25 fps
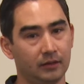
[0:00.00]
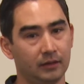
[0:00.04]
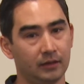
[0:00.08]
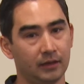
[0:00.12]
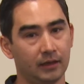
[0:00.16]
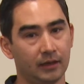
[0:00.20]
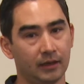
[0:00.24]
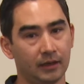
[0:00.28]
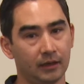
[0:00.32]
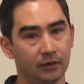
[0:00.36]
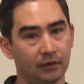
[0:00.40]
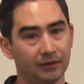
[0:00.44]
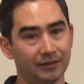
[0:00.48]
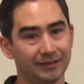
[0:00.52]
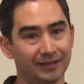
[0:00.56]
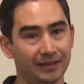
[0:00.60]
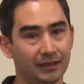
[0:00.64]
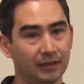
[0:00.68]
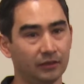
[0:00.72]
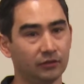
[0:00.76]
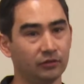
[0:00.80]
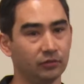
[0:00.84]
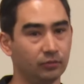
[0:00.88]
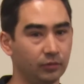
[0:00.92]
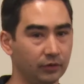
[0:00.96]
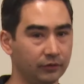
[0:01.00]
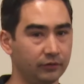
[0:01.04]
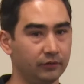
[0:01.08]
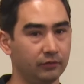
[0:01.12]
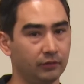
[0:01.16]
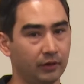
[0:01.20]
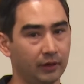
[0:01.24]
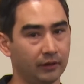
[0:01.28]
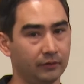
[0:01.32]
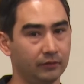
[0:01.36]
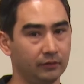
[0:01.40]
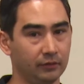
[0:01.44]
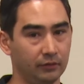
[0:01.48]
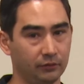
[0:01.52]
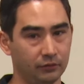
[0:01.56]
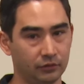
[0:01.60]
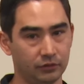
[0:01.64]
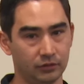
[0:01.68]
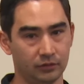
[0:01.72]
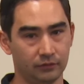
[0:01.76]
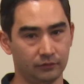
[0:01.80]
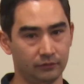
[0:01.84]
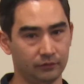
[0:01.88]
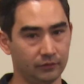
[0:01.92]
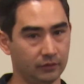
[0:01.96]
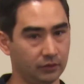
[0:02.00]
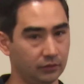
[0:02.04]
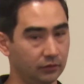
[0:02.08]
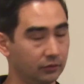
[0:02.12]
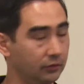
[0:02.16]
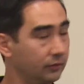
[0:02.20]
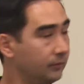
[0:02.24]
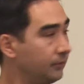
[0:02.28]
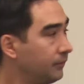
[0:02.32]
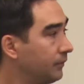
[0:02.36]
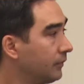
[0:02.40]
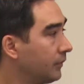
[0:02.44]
and how to dig into what's the right solution for you.